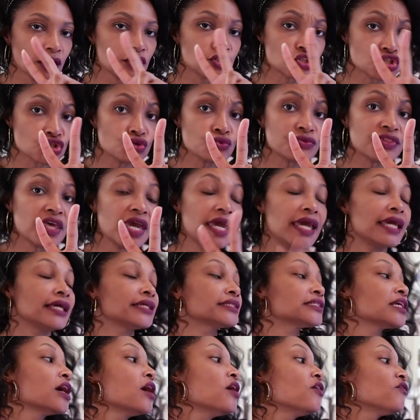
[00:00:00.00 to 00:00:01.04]
two
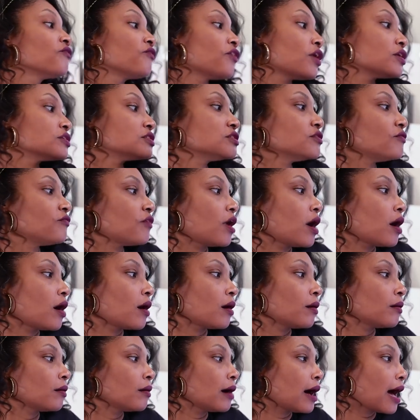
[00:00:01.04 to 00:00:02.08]
things. First of
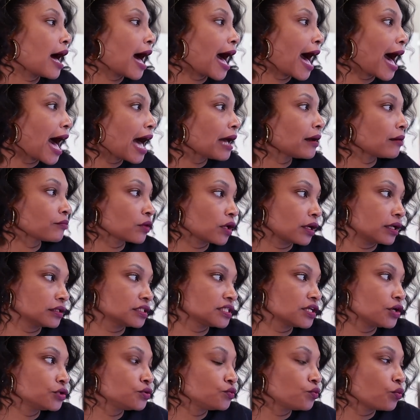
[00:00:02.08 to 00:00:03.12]
all, I am going to
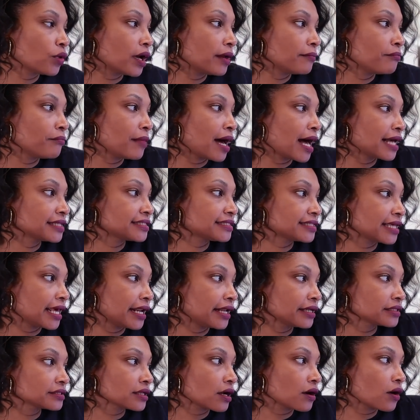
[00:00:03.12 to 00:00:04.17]
tell you what my
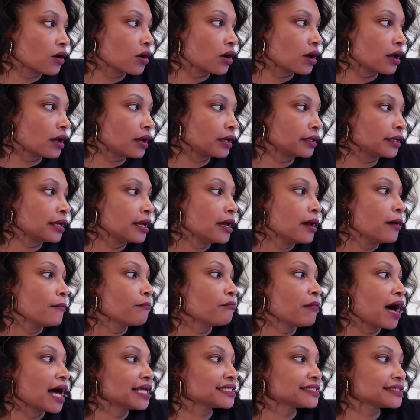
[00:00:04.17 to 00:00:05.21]
settings are on. My